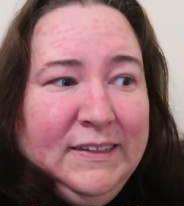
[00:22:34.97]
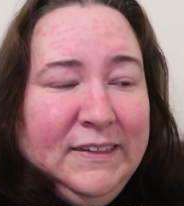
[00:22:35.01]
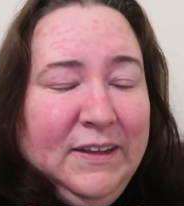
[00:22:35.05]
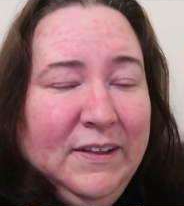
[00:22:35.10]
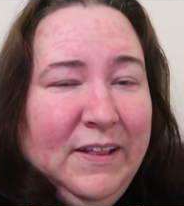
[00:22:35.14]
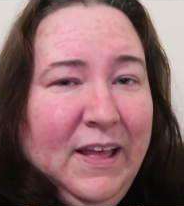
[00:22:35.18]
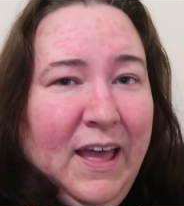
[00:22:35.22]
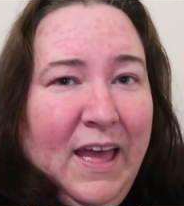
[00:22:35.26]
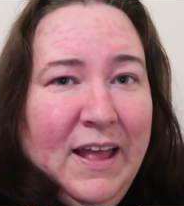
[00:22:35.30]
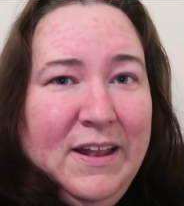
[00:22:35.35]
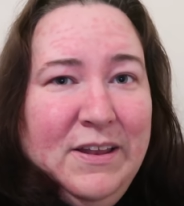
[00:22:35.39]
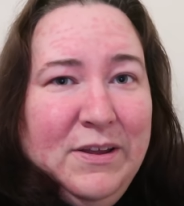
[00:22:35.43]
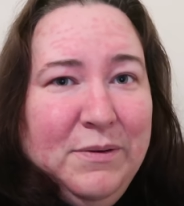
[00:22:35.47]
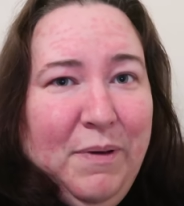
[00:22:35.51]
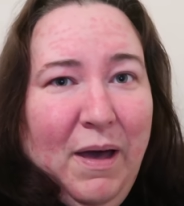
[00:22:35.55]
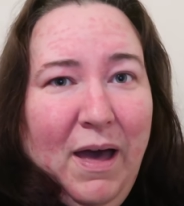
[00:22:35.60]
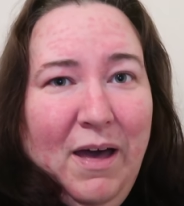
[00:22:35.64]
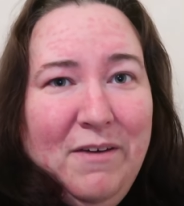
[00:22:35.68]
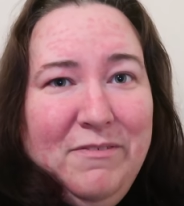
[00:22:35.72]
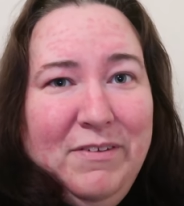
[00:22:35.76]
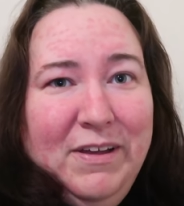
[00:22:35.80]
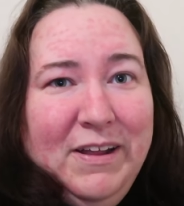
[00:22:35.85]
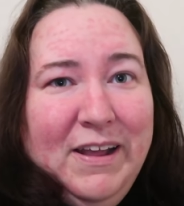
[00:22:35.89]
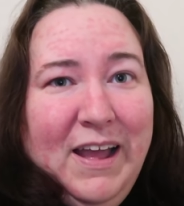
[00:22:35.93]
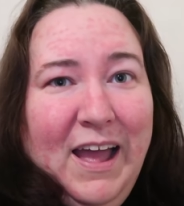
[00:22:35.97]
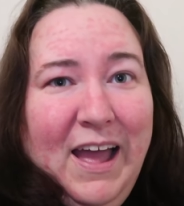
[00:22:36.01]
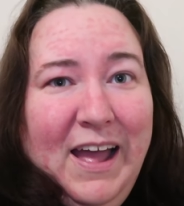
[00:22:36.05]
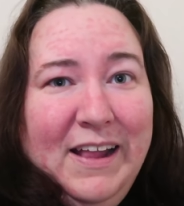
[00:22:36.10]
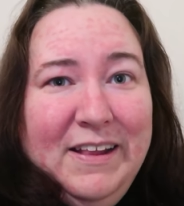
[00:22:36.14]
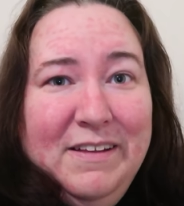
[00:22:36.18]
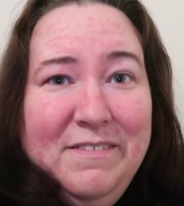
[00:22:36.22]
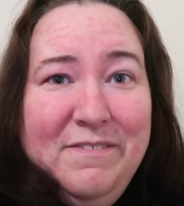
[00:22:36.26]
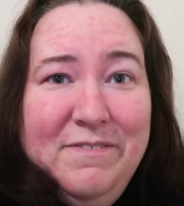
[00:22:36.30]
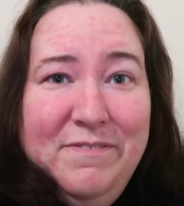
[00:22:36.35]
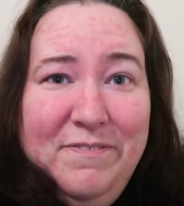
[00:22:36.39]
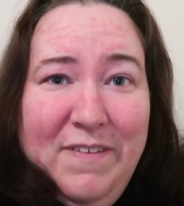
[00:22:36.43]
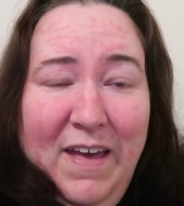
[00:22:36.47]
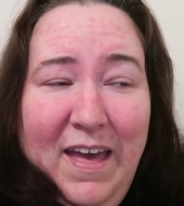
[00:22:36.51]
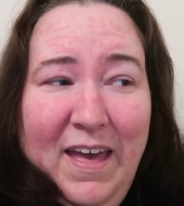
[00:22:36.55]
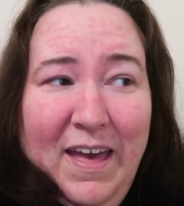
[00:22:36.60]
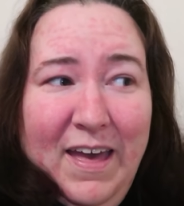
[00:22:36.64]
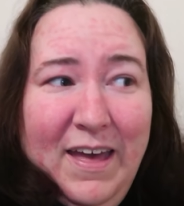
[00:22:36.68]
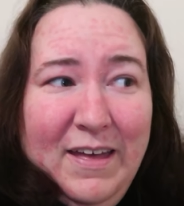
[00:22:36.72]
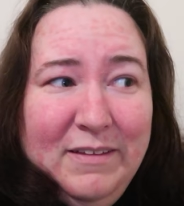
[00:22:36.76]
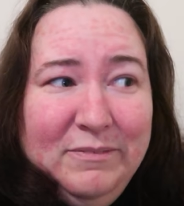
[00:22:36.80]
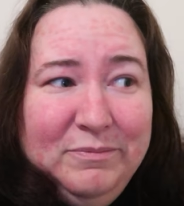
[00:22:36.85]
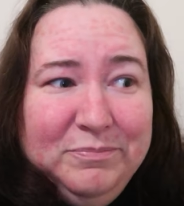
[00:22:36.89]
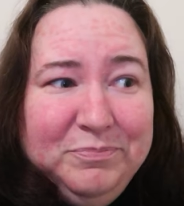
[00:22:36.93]
So they end up having an
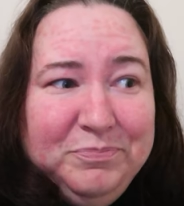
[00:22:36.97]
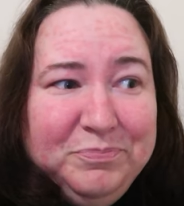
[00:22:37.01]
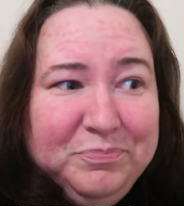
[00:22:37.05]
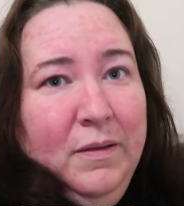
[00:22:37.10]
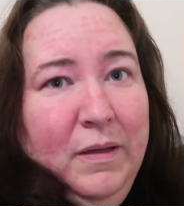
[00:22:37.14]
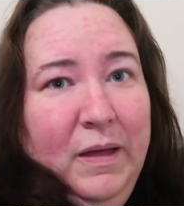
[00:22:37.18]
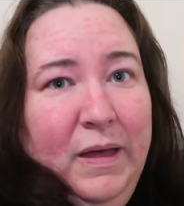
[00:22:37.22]
affair,